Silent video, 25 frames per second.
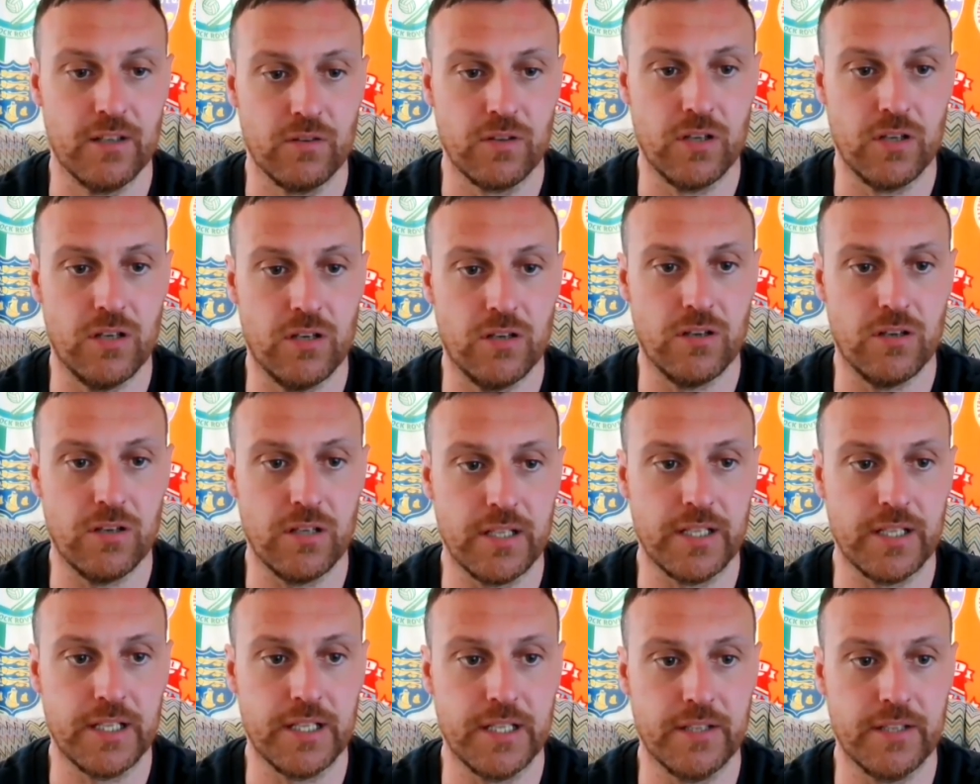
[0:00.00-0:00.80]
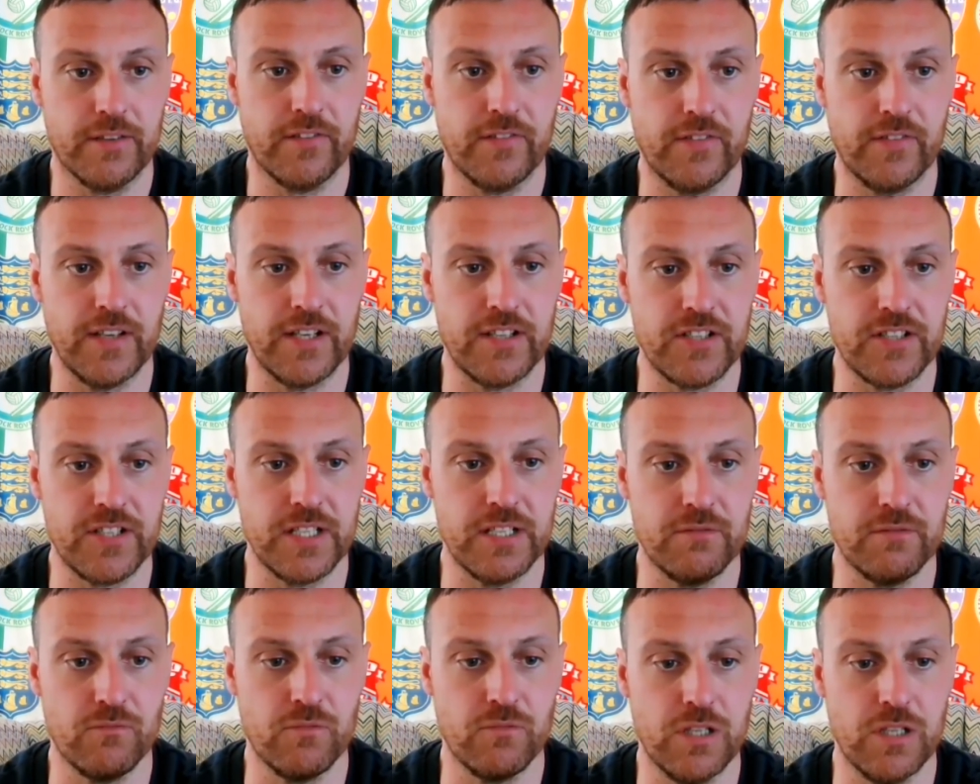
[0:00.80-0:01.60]
Cork
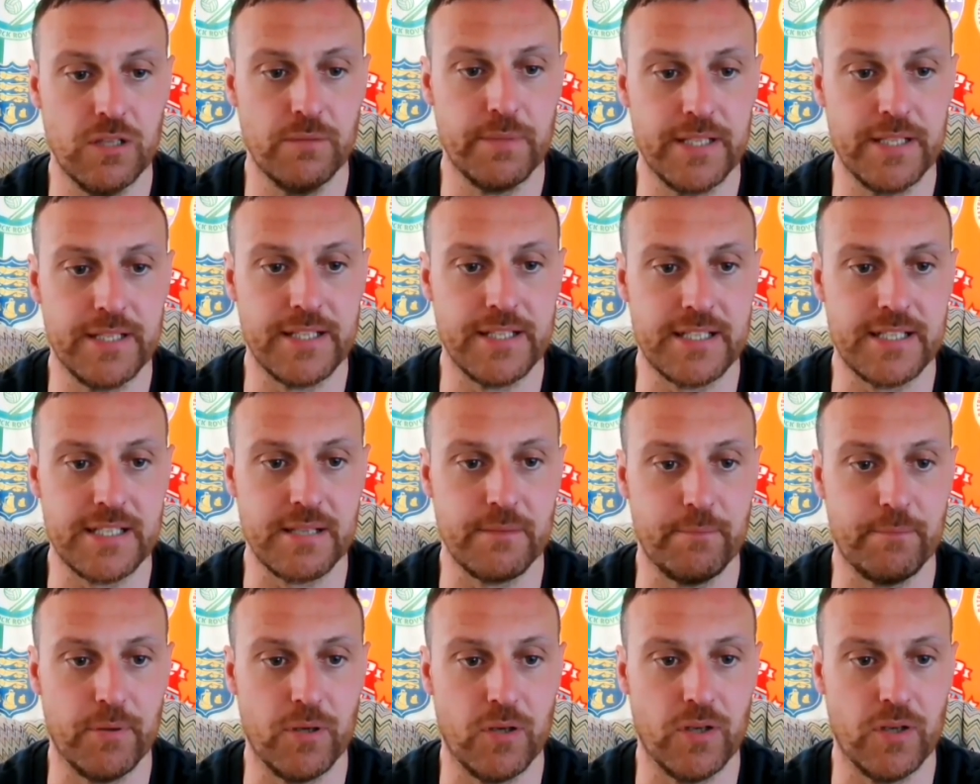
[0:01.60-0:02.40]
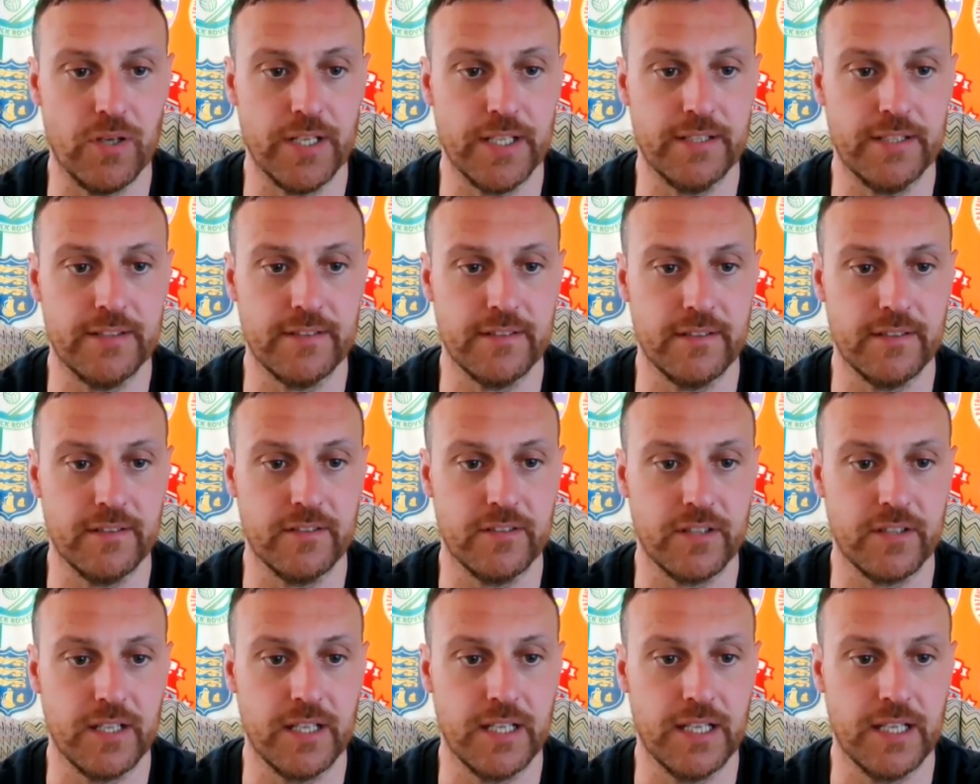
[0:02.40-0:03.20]
City will be disappointed
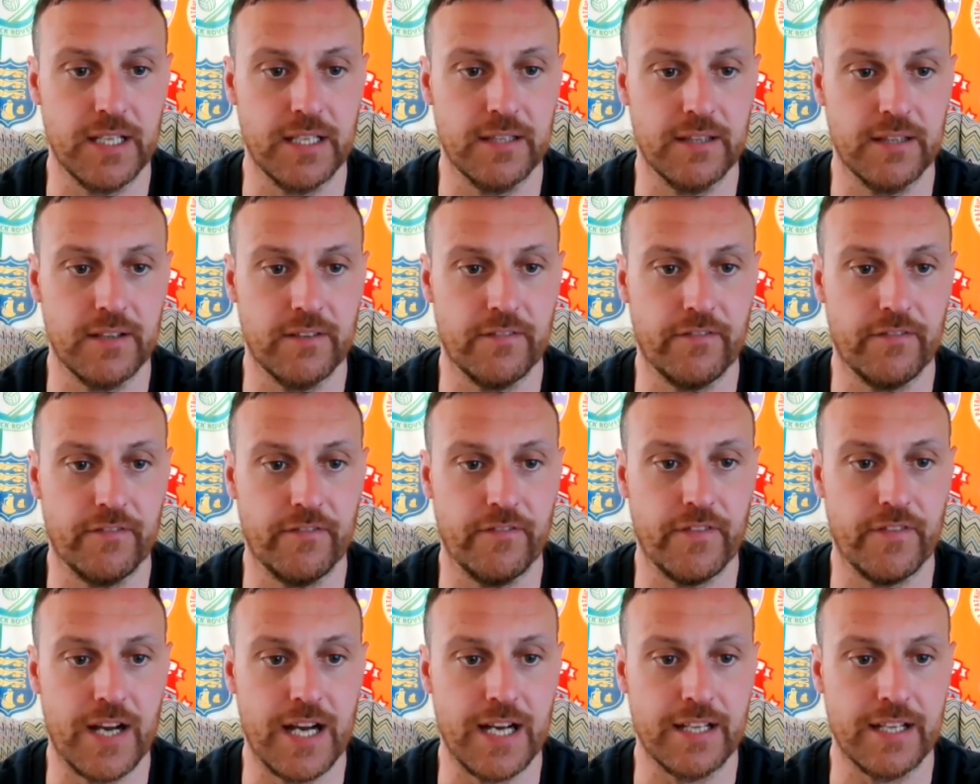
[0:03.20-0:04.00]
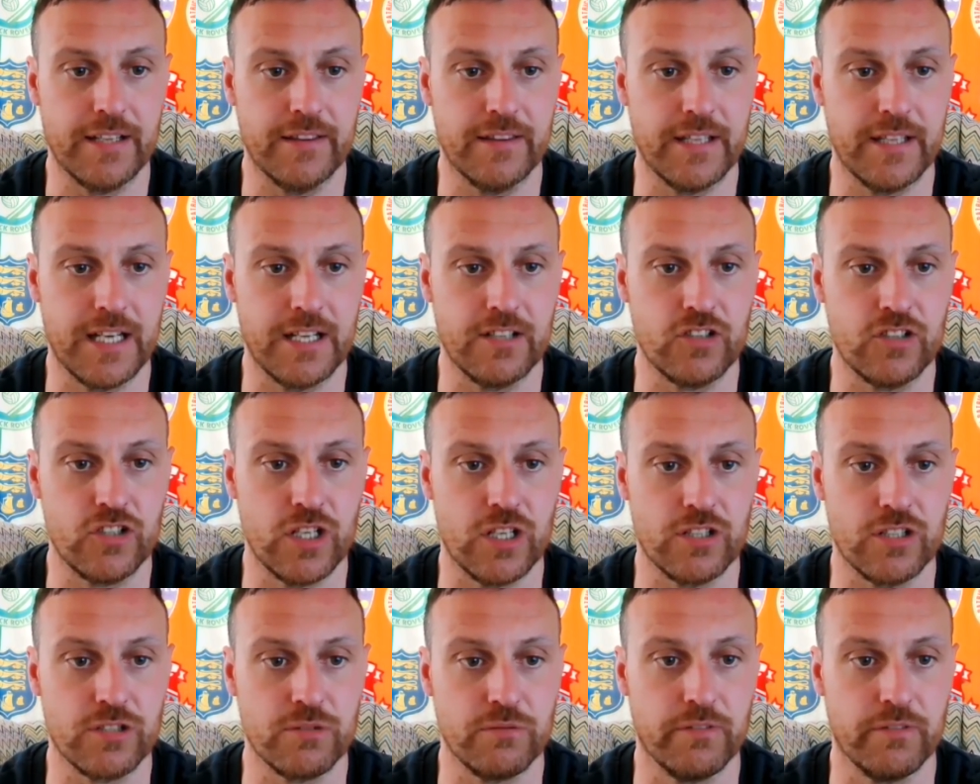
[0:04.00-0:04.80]
in the fact that
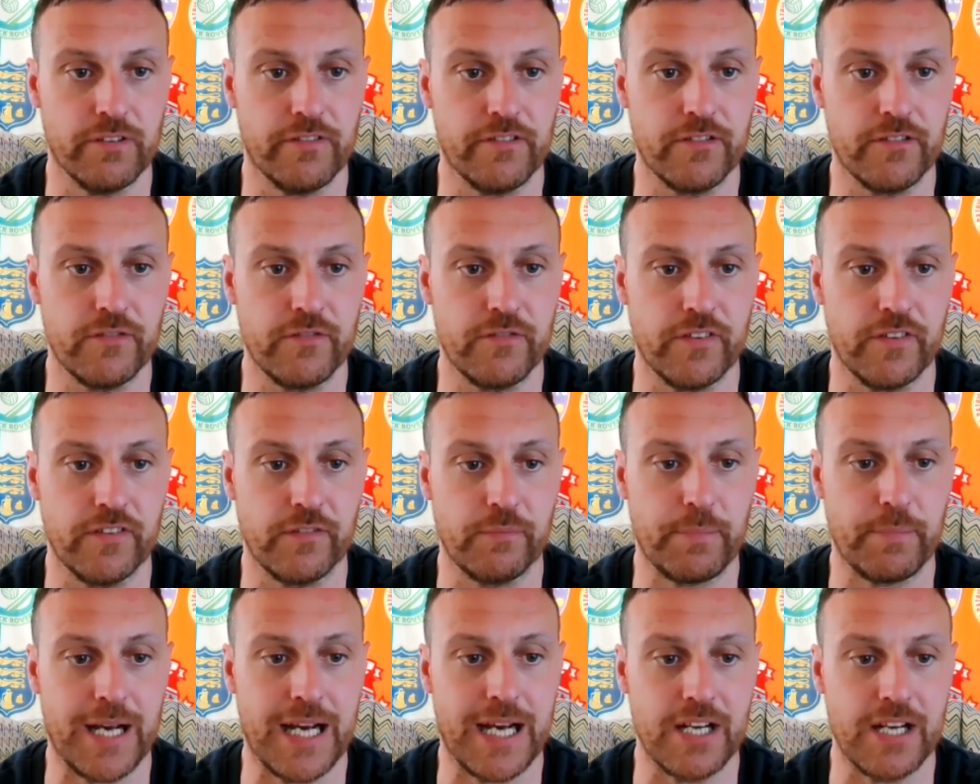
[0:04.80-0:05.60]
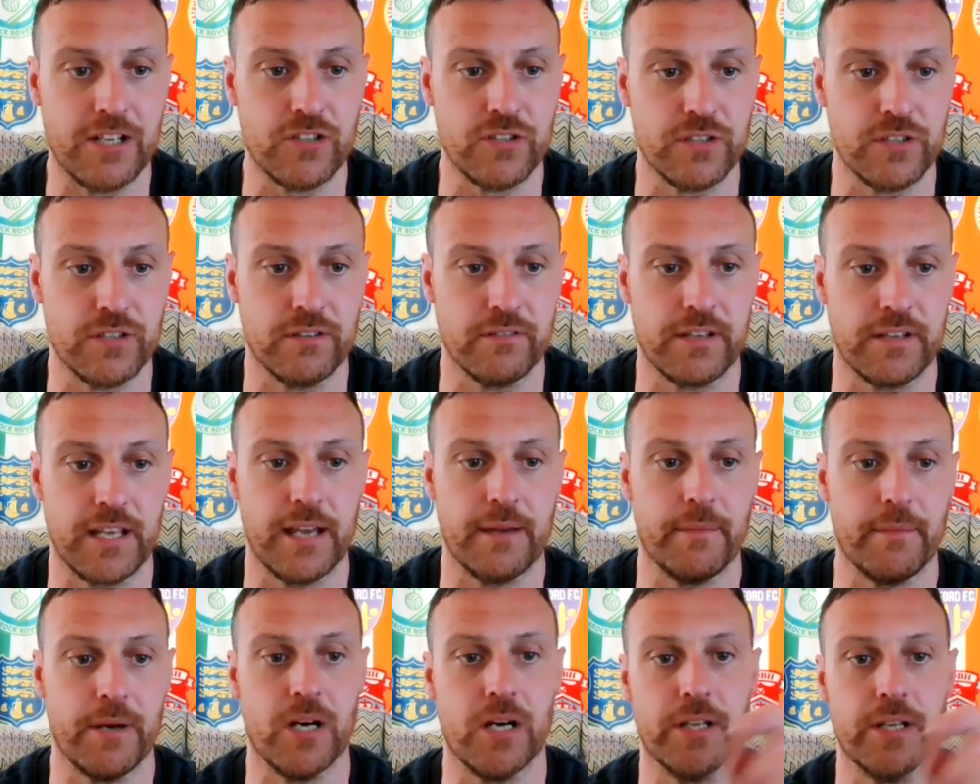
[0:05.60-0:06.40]
Joshua Fitzpatrick, who
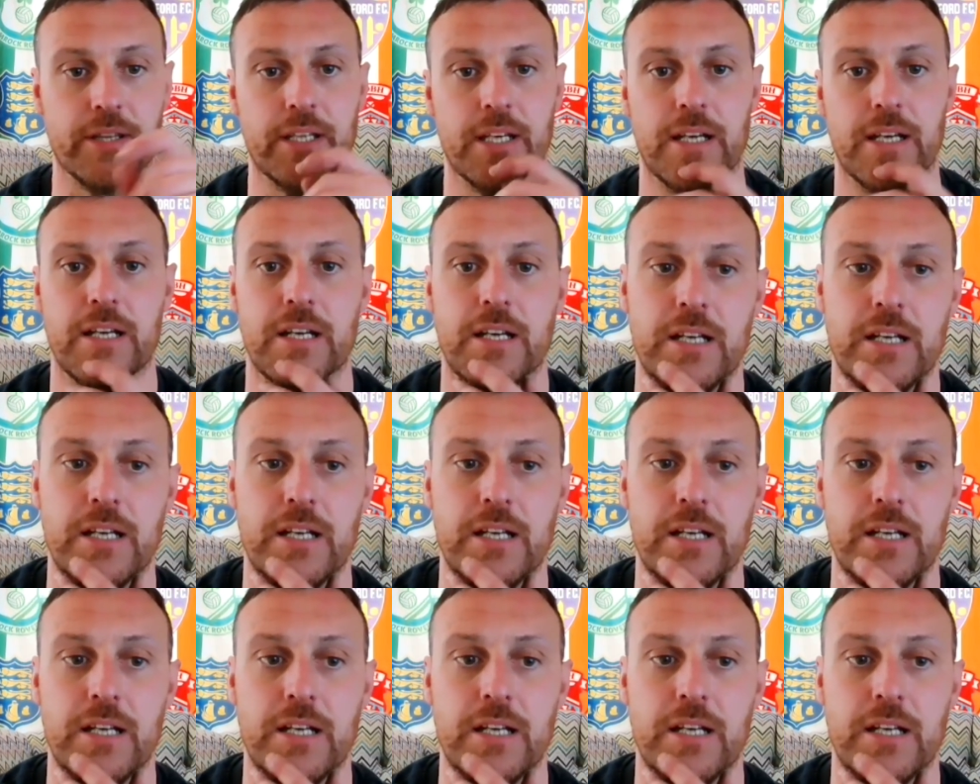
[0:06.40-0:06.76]
came on,